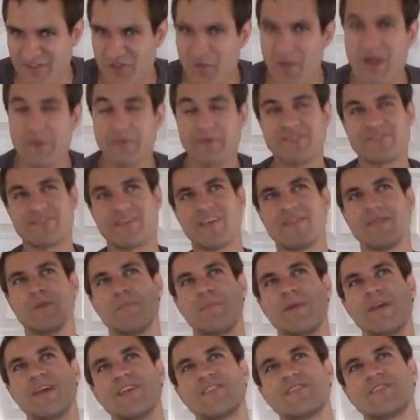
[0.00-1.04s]
So I would say the
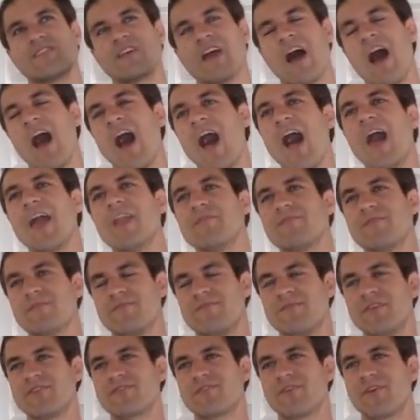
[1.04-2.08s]
biggest con of the
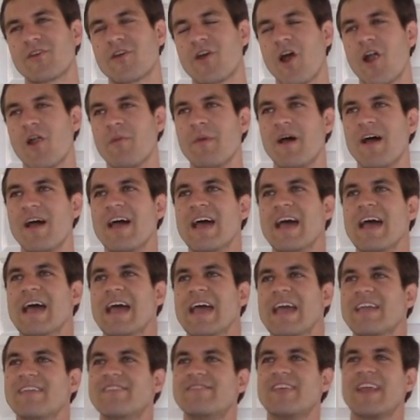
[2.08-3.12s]
Fisker Karma
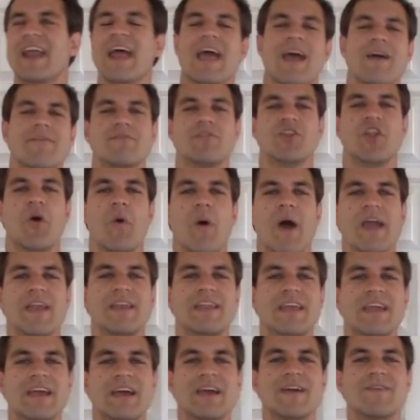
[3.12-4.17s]
is that I have no
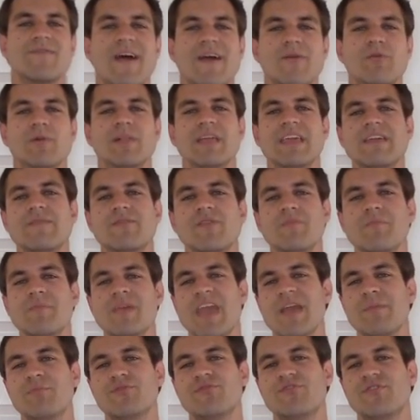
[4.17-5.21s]
idea if I will even
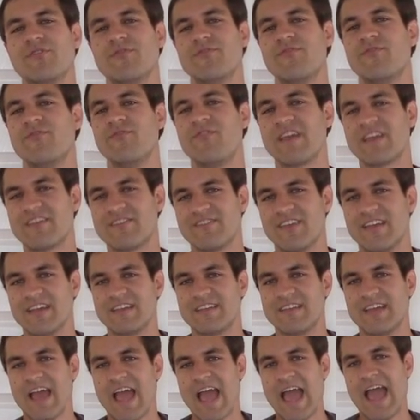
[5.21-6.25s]
be able to fix
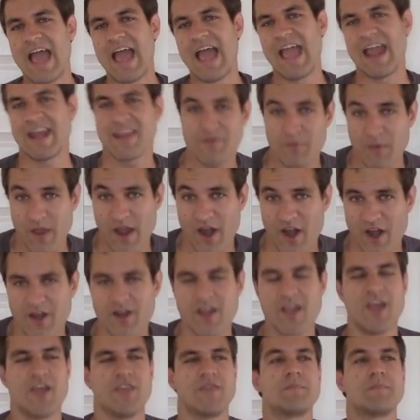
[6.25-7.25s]
it anywhere.